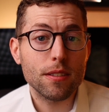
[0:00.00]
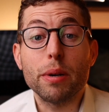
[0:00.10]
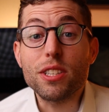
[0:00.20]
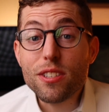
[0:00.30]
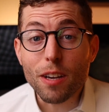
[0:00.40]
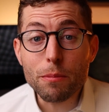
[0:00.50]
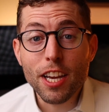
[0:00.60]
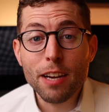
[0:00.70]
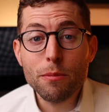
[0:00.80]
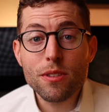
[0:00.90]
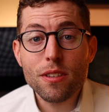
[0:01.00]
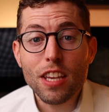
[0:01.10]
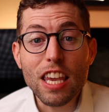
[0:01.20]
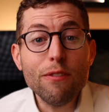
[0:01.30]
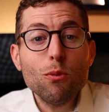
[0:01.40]
But sometimes,
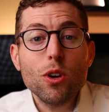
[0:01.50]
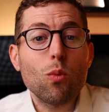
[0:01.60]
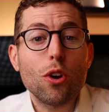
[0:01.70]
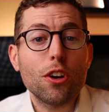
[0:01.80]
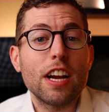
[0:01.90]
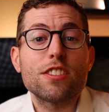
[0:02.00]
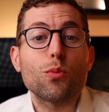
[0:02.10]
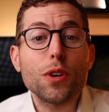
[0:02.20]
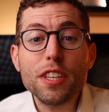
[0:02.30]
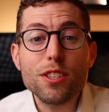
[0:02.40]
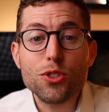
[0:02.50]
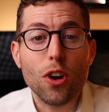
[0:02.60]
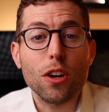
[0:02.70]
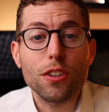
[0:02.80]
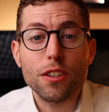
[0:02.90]
even when a worker has a really
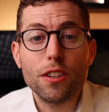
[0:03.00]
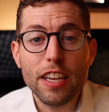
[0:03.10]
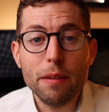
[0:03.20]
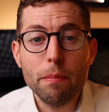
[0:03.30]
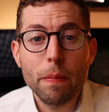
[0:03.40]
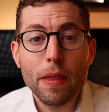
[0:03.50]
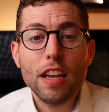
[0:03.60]
strong legal claim,